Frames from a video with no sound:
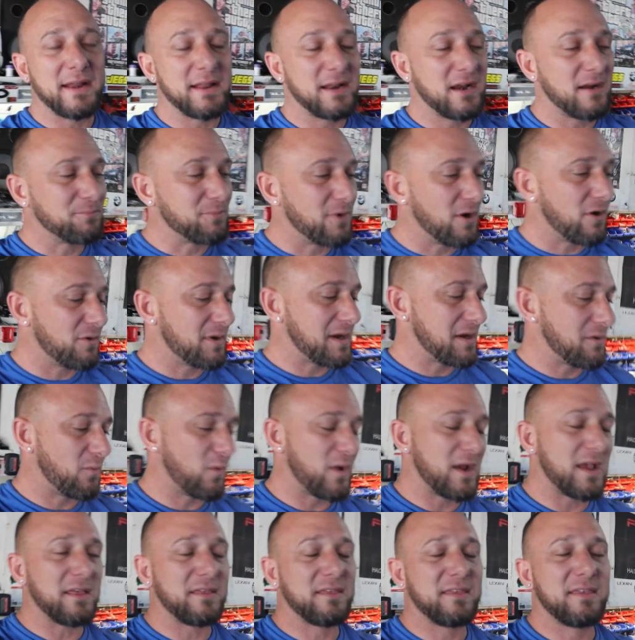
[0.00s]
ended up going
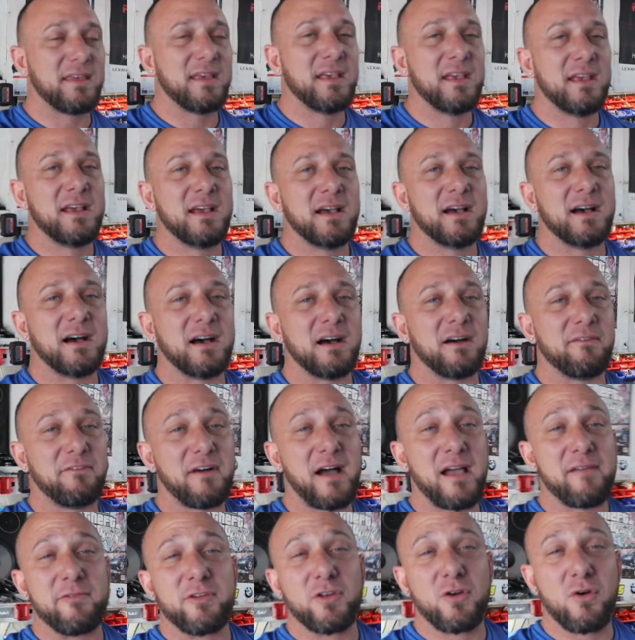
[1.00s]
with uh,
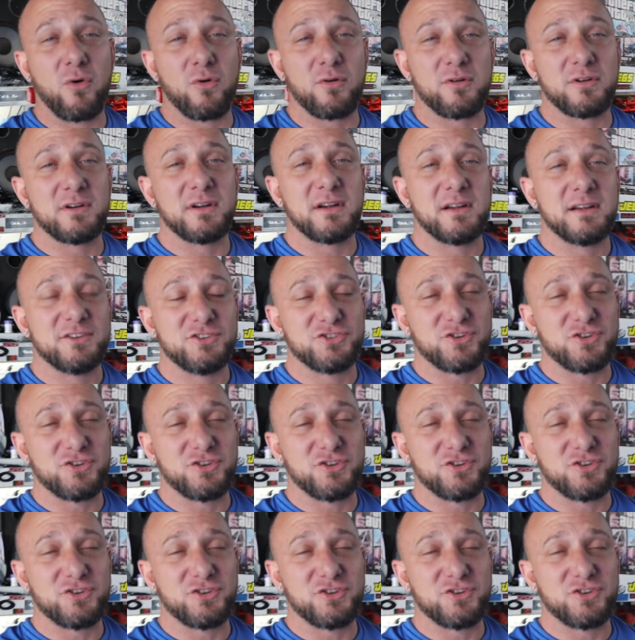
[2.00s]
five and a quarter